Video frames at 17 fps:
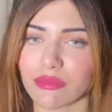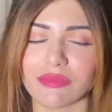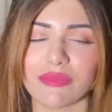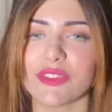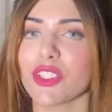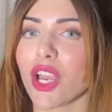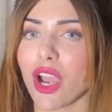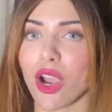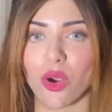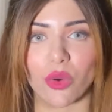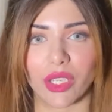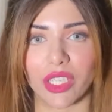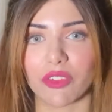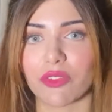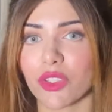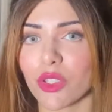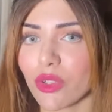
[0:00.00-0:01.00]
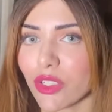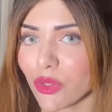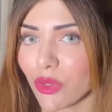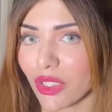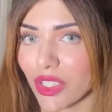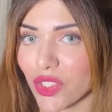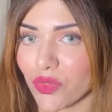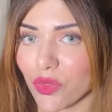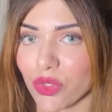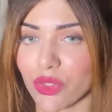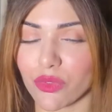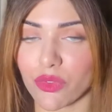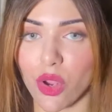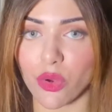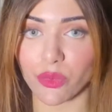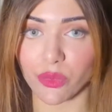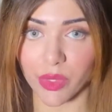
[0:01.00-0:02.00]
No, if you're doing this for the
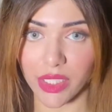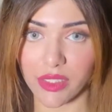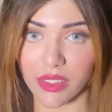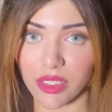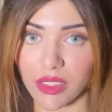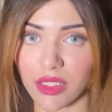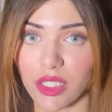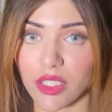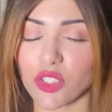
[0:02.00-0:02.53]
wrong reasons,